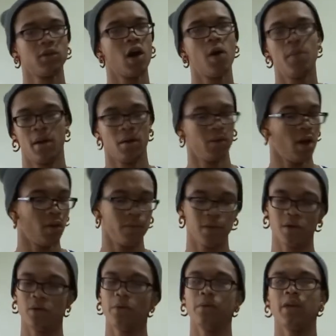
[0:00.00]
taught me. I would have
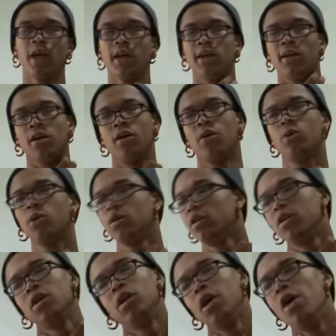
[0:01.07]
been cool with that, I would have
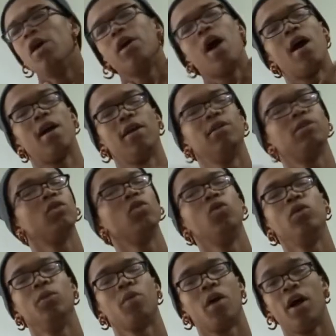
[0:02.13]
got out of
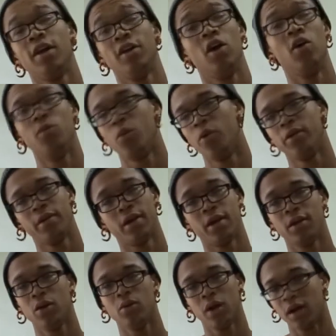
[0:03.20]
school and probably know more than I
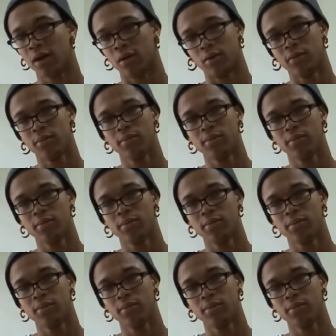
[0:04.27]
know now,